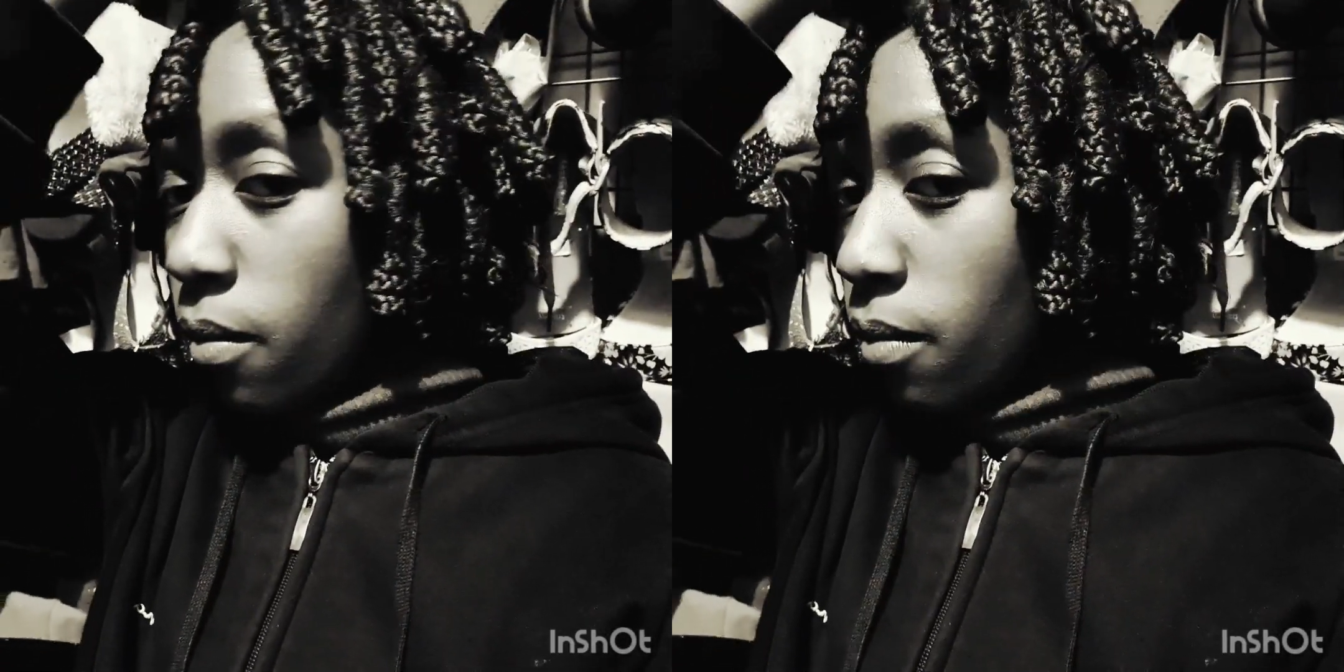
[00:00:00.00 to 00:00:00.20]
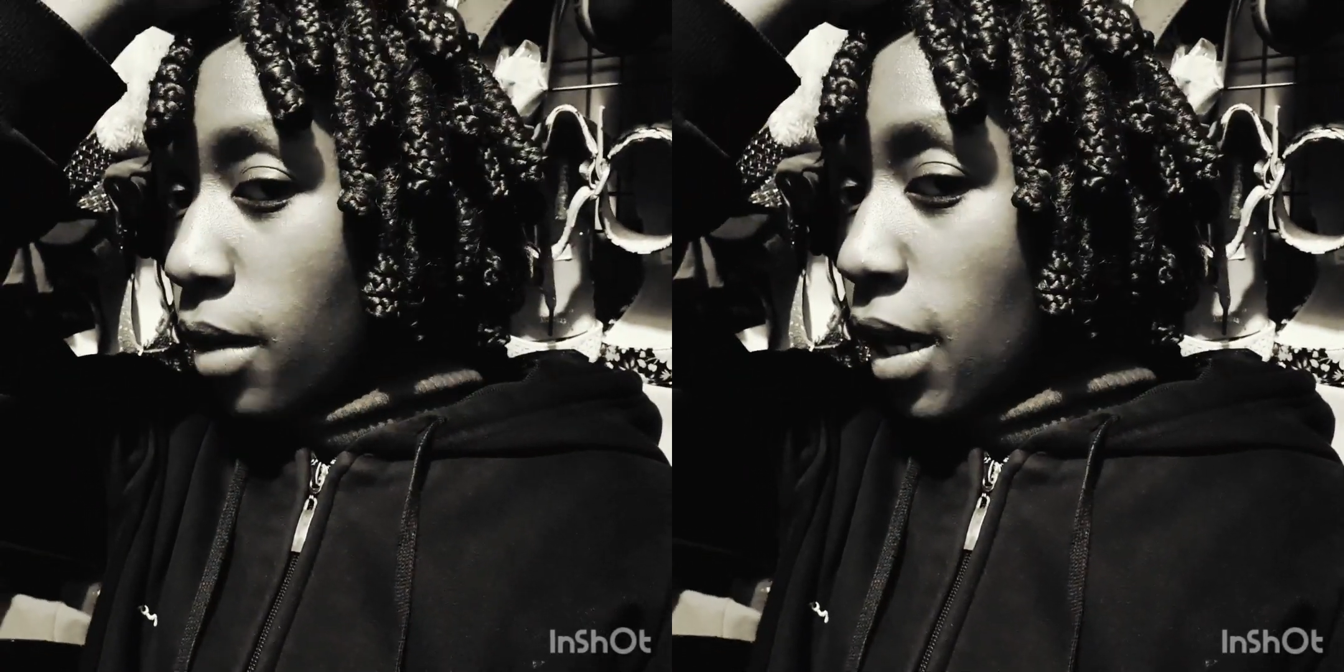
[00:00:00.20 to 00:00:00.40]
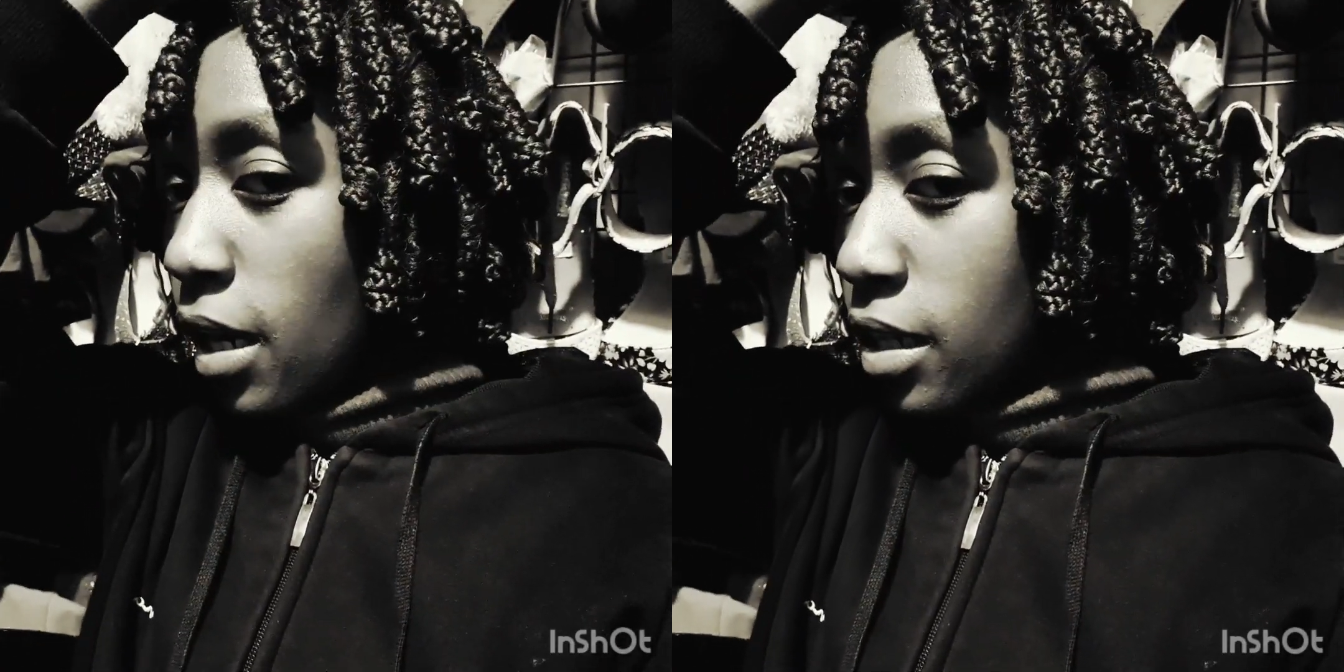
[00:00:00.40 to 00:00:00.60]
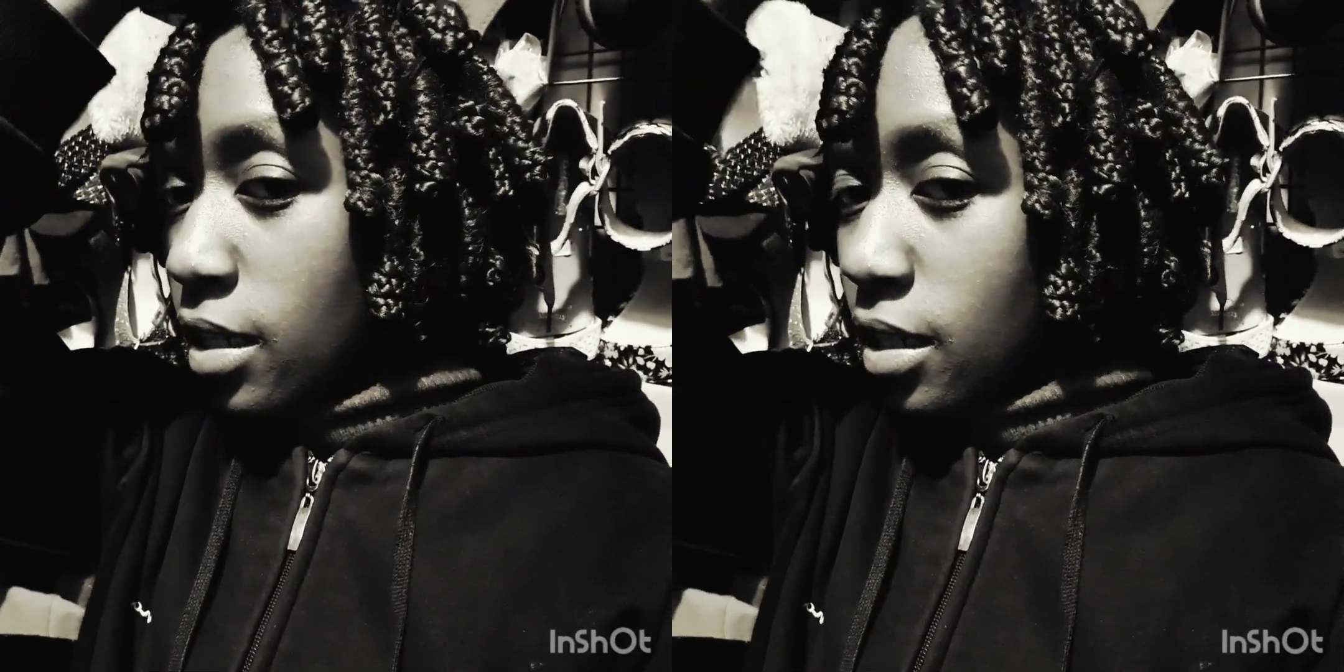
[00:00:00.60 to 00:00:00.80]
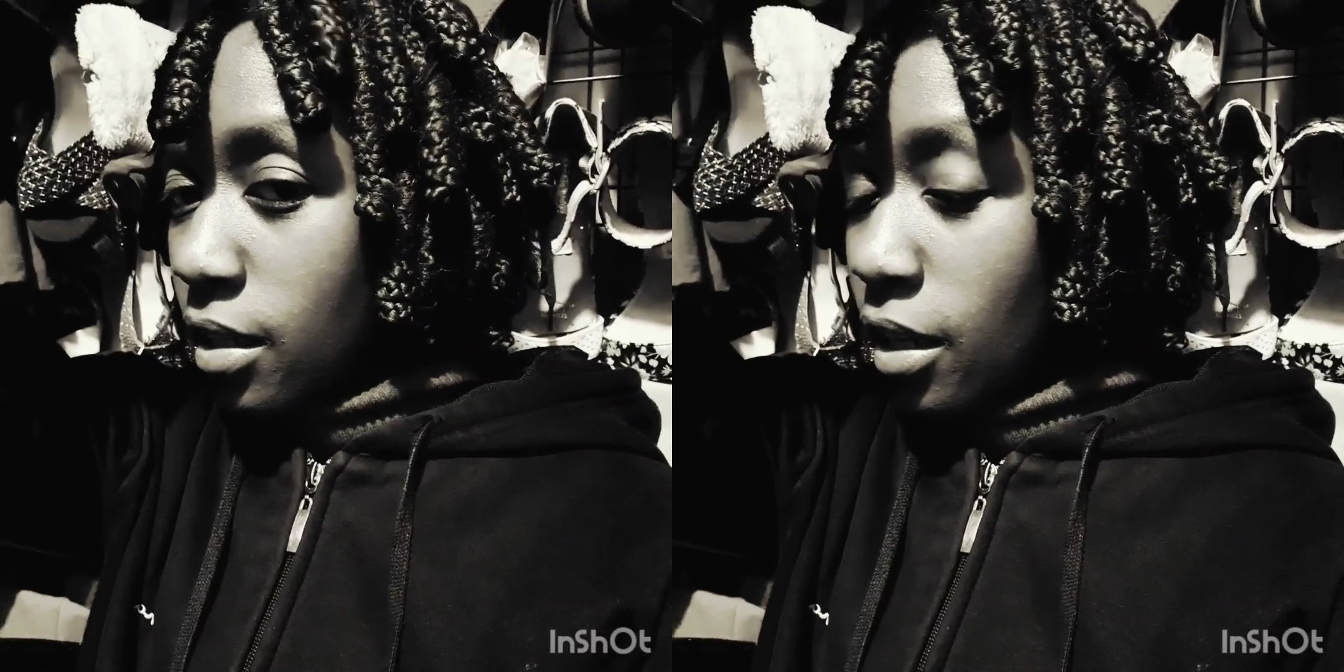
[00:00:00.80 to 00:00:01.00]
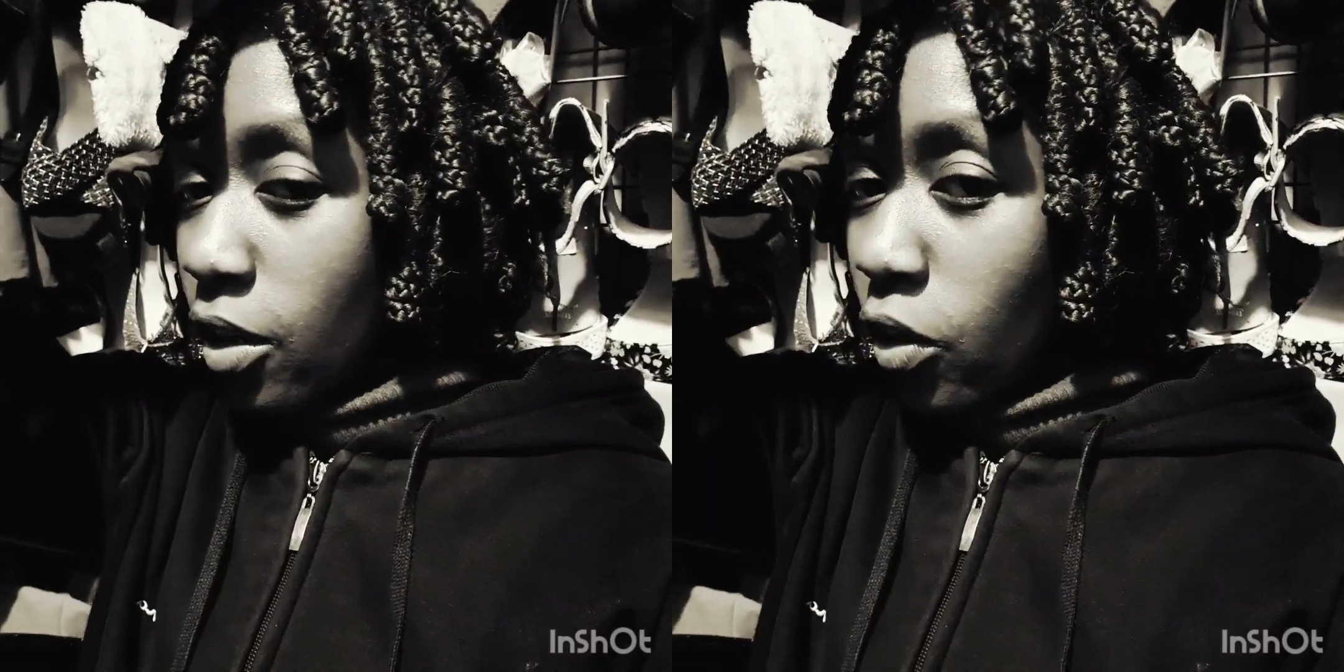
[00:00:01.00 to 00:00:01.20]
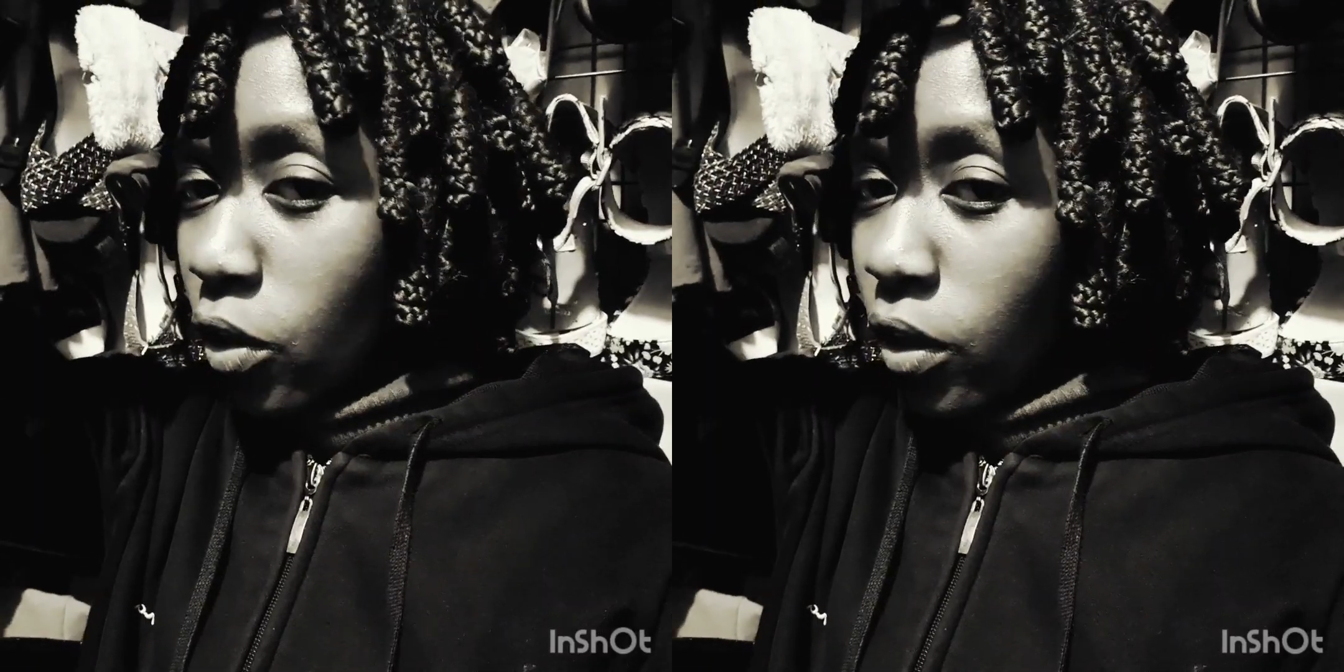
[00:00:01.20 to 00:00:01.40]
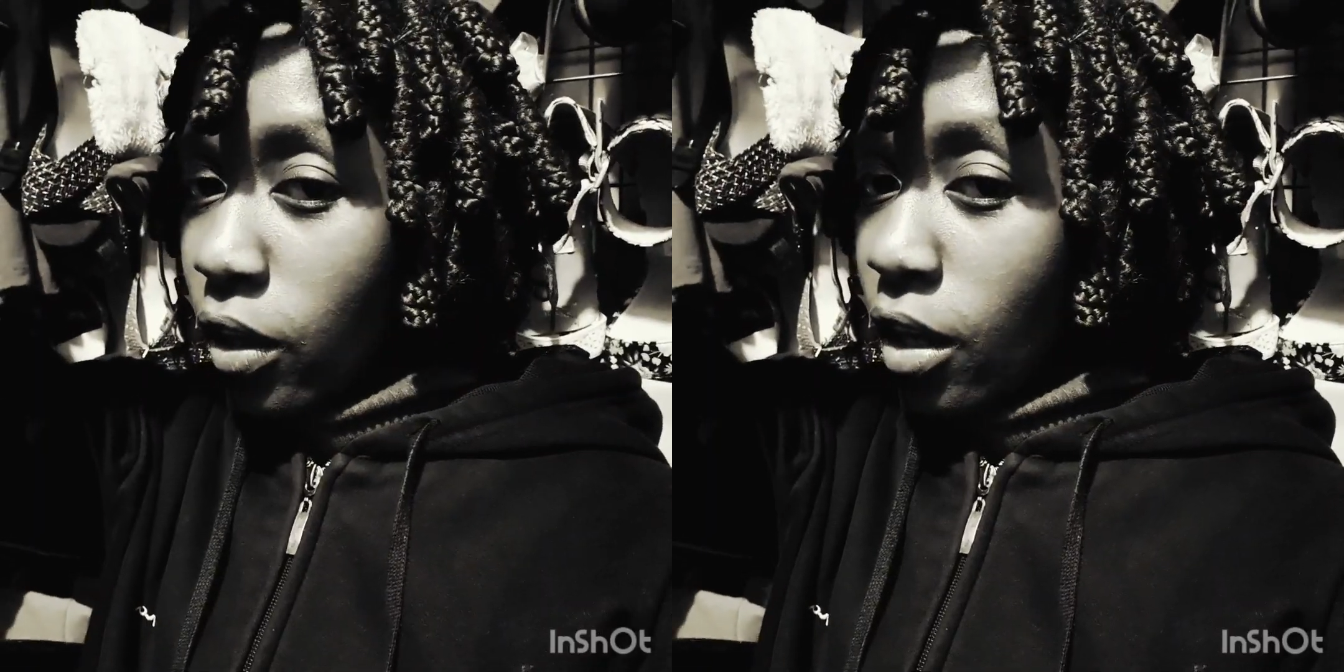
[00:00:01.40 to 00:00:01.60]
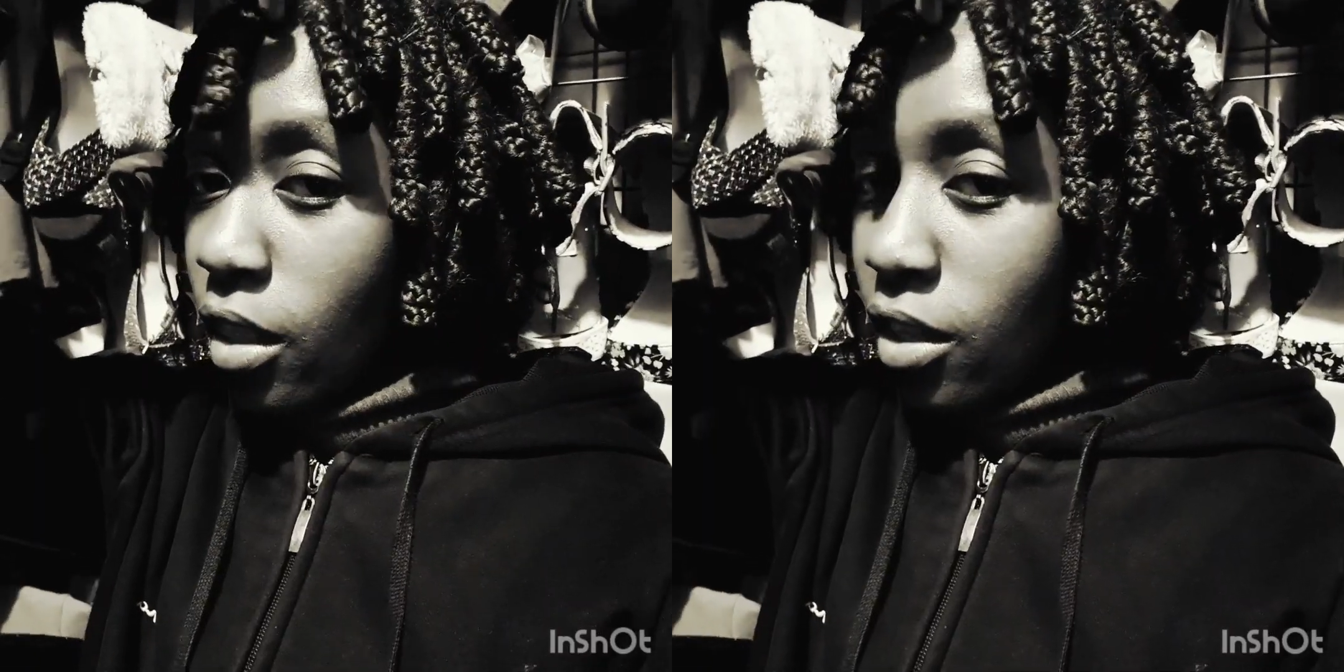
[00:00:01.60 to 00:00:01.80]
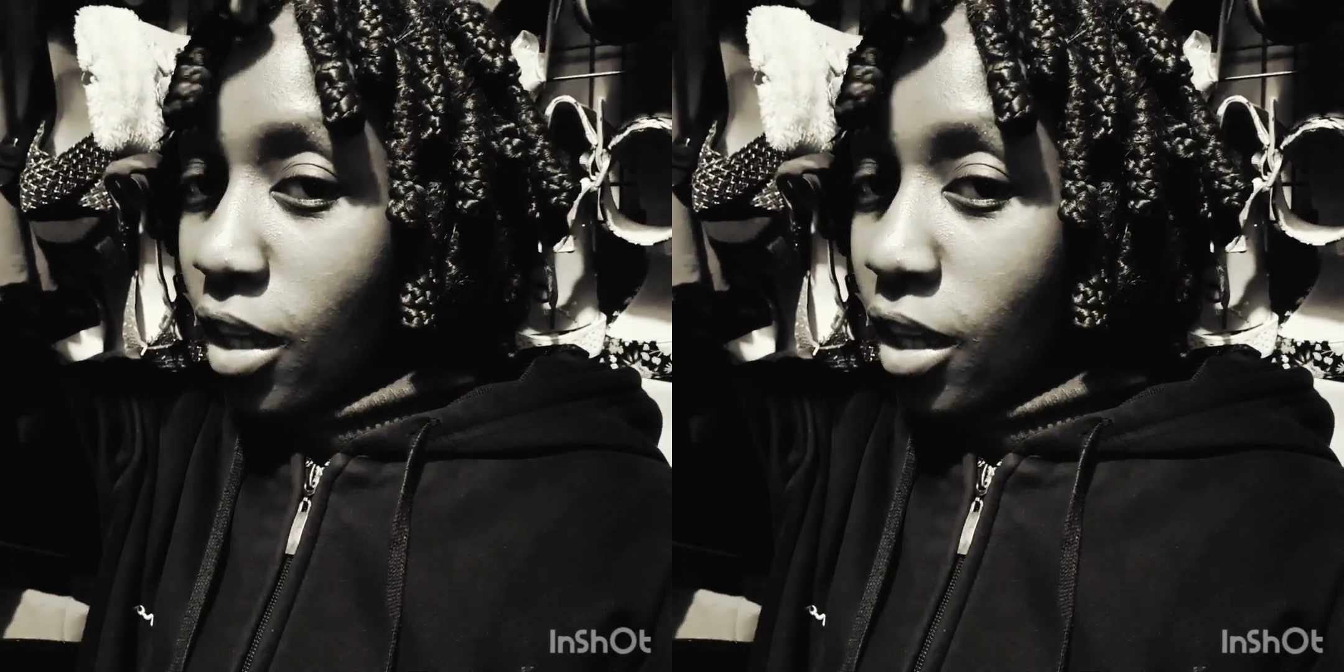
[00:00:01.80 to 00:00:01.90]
But I